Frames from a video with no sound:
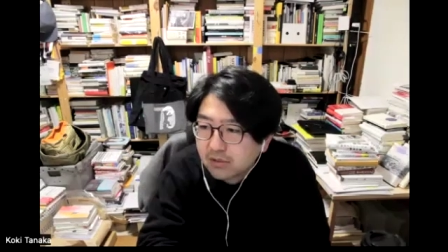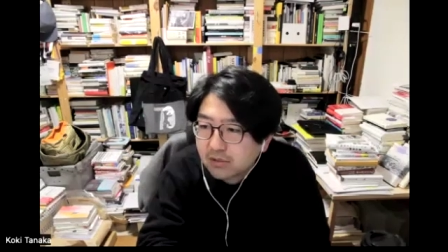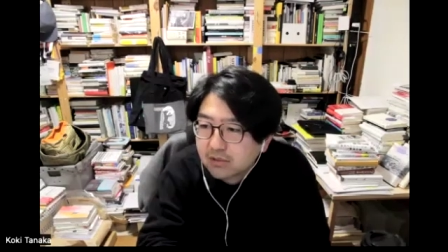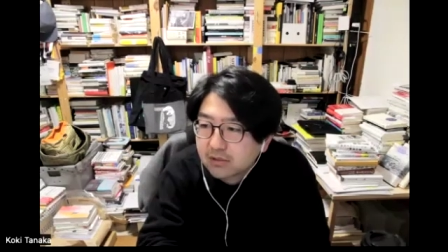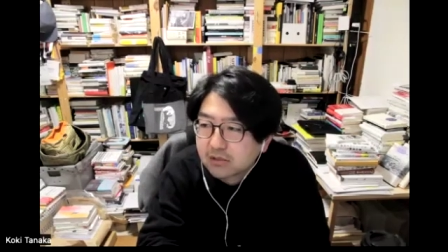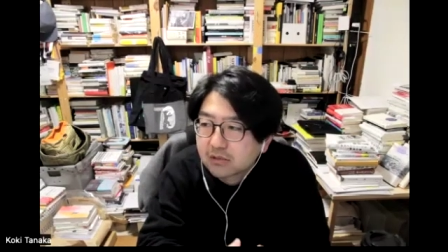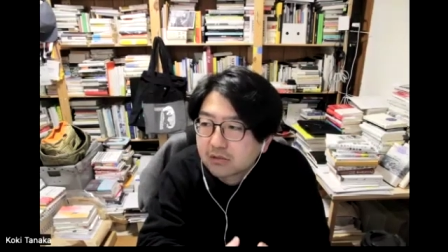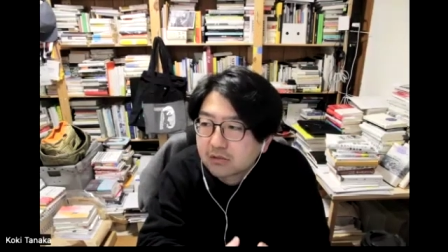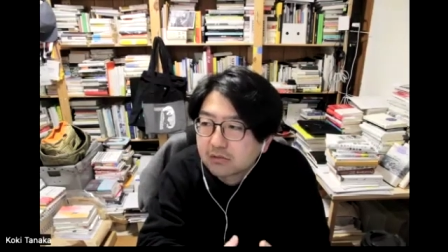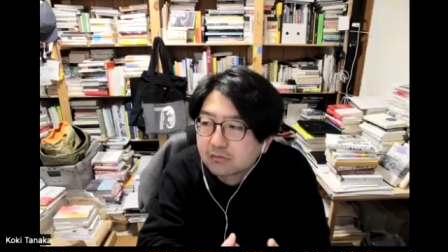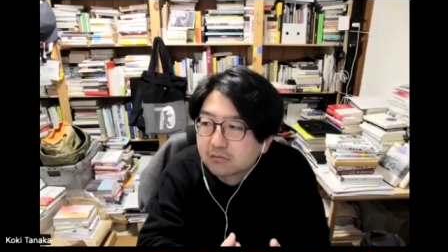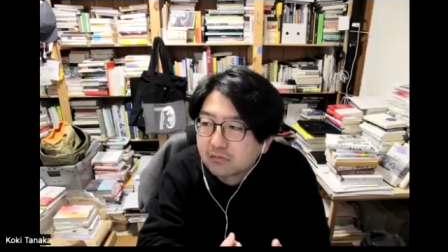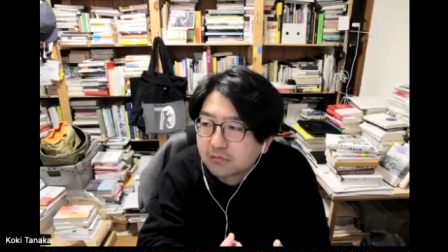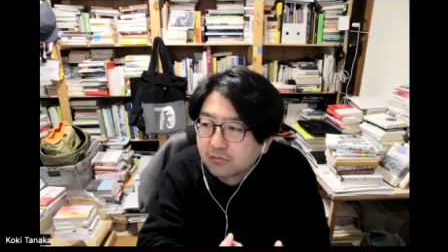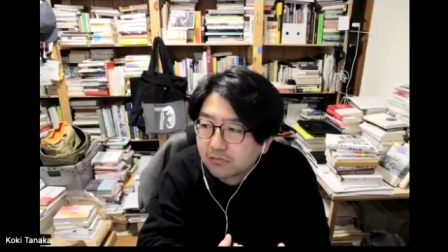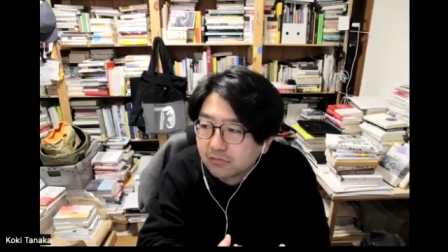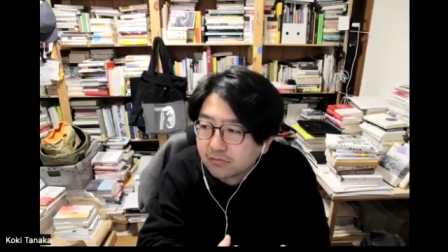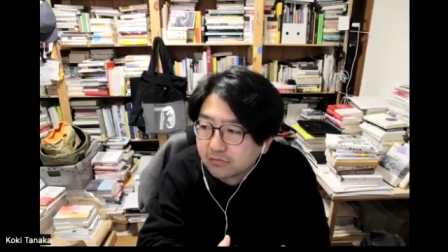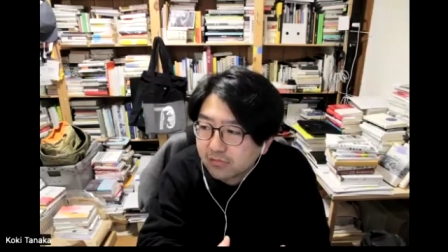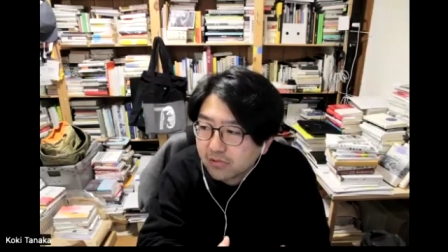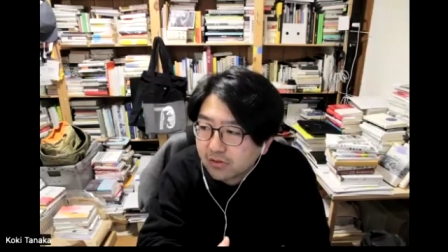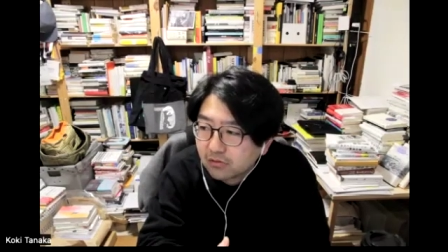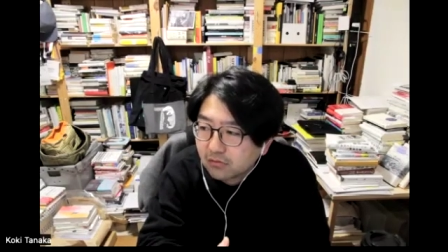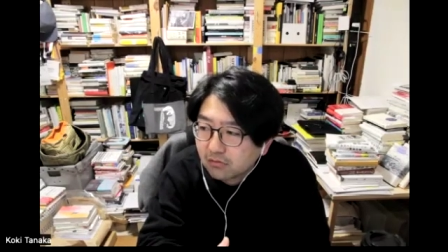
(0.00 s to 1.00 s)
it's
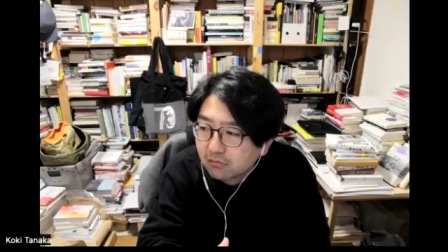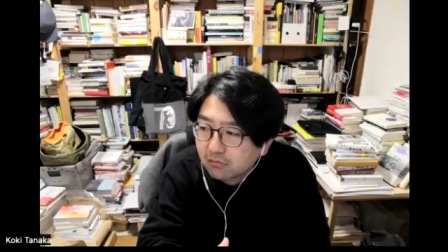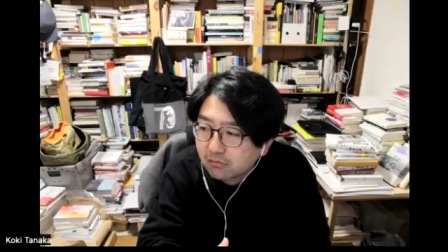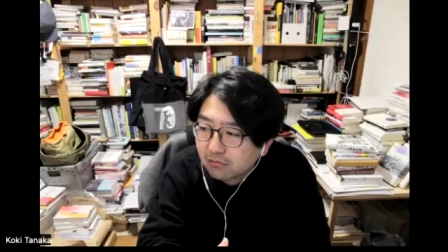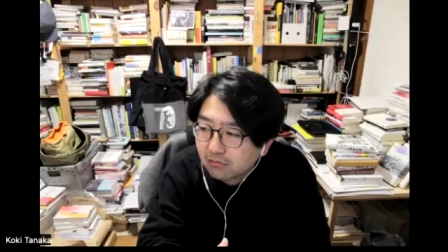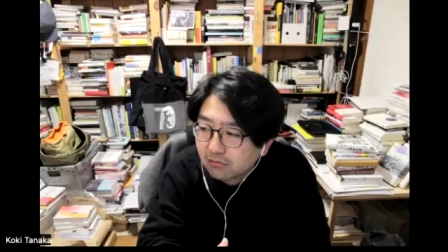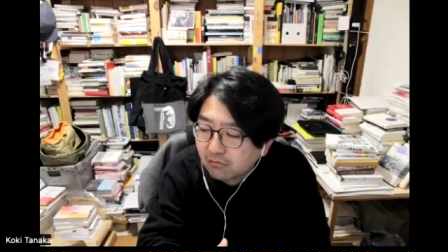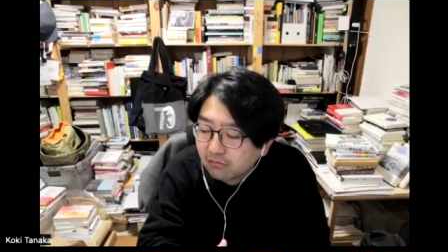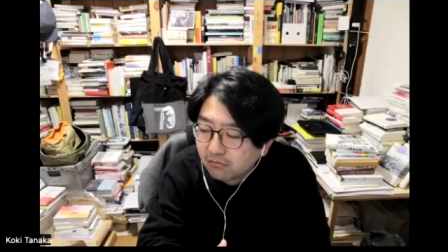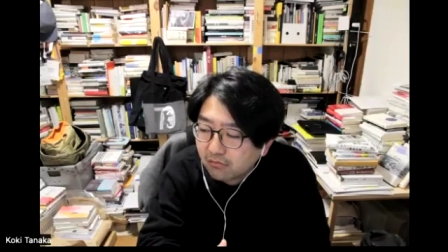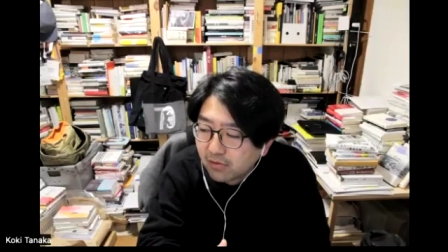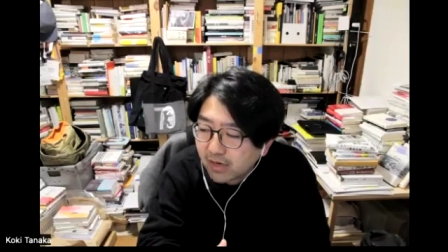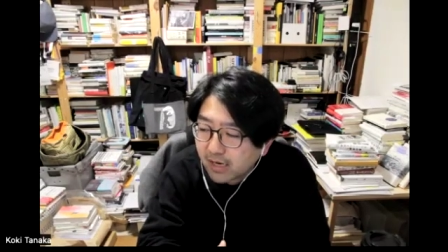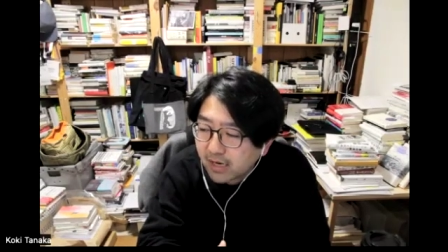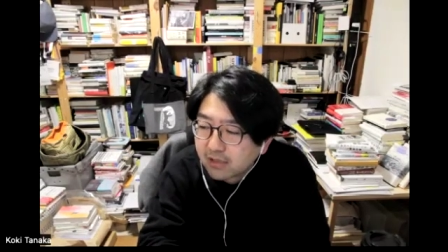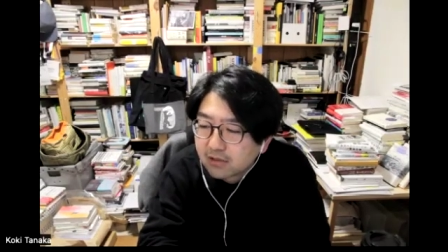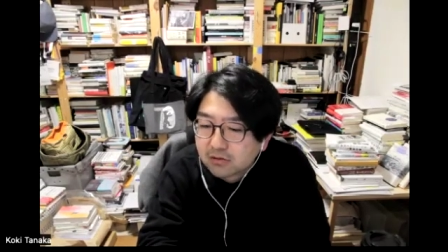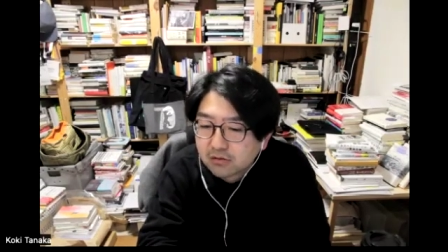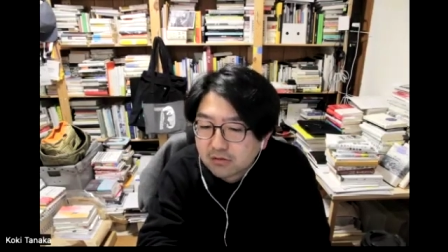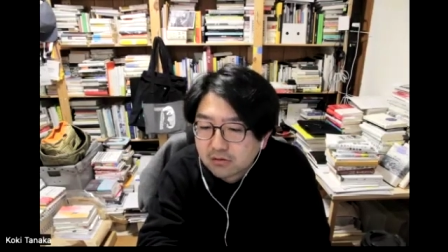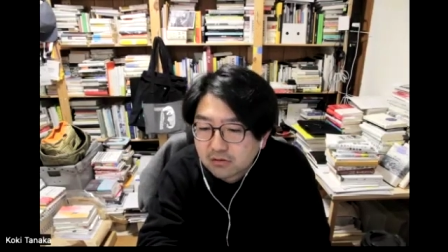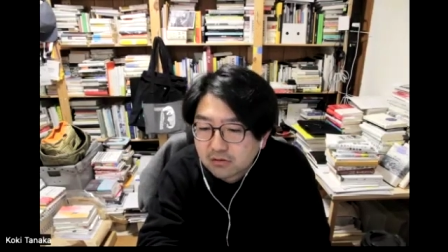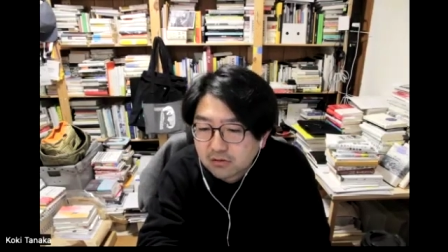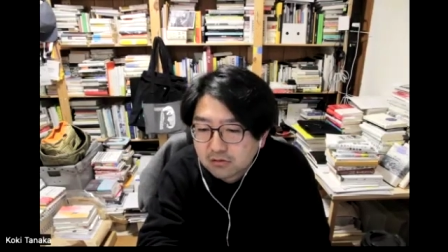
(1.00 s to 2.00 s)
little
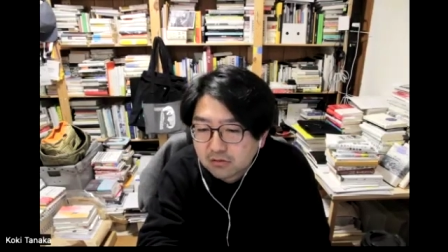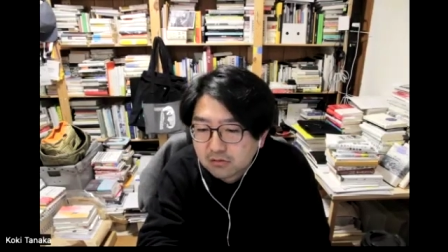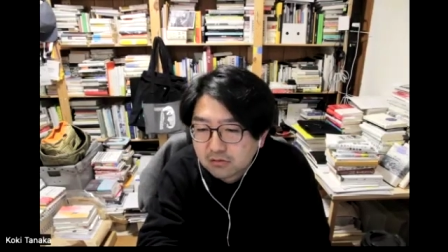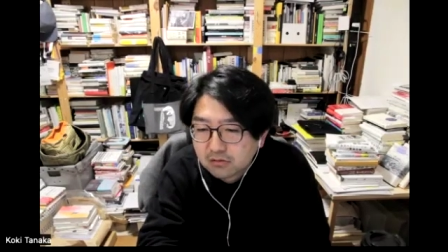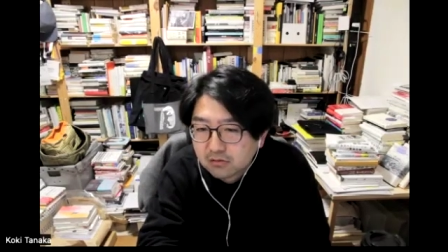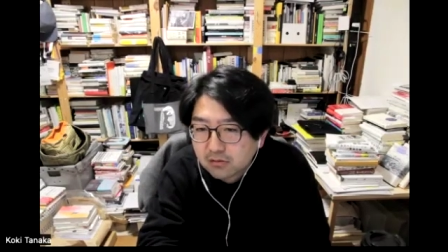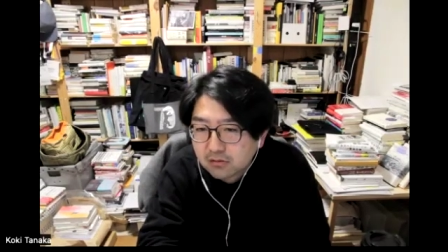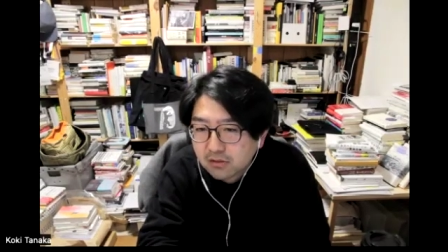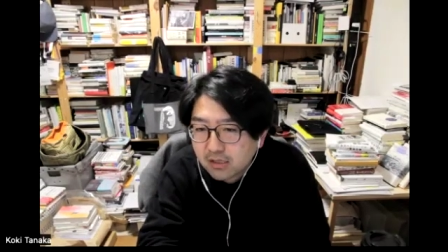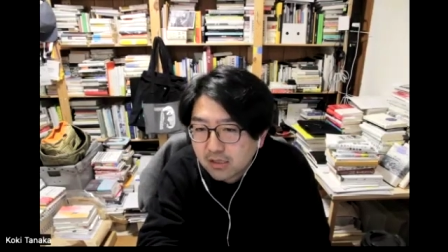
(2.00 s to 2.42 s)
wider